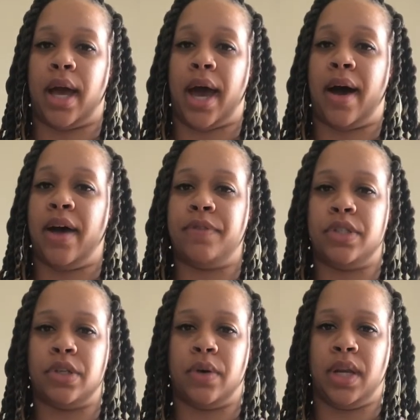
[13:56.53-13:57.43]
I'll have to
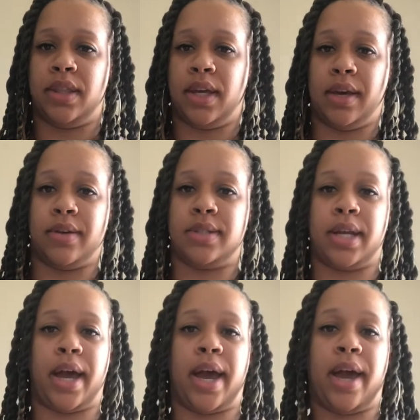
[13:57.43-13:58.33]
show anything else that
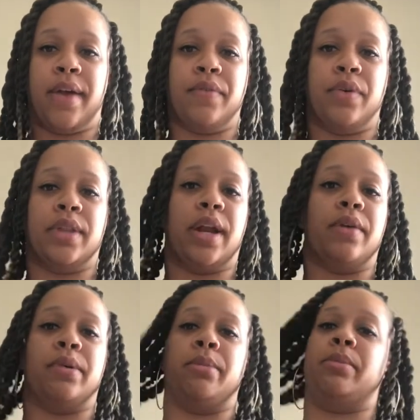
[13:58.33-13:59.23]
I have or that I
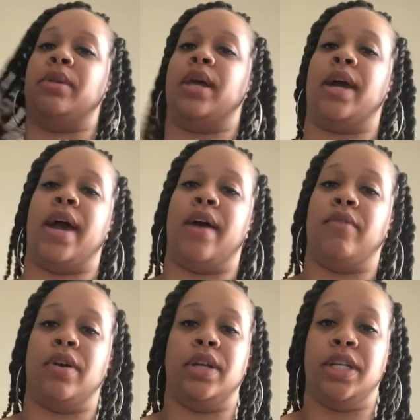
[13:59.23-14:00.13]
remember that I have
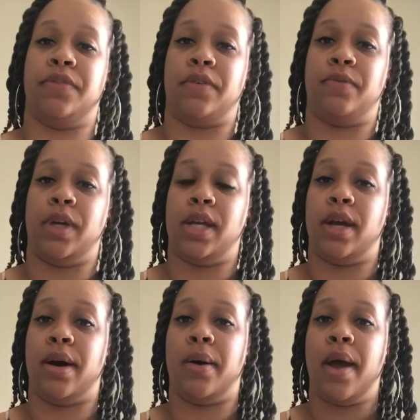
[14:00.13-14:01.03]
on a different
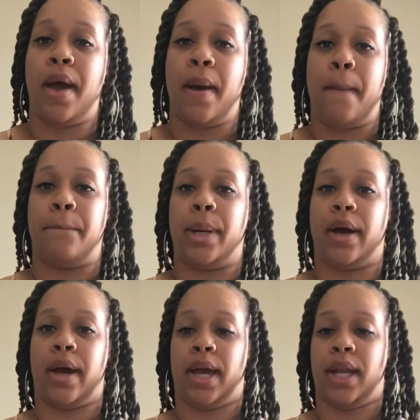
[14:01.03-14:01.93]
video.
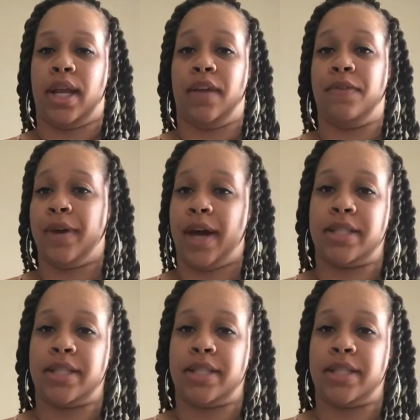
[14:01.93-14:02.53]
But if you guys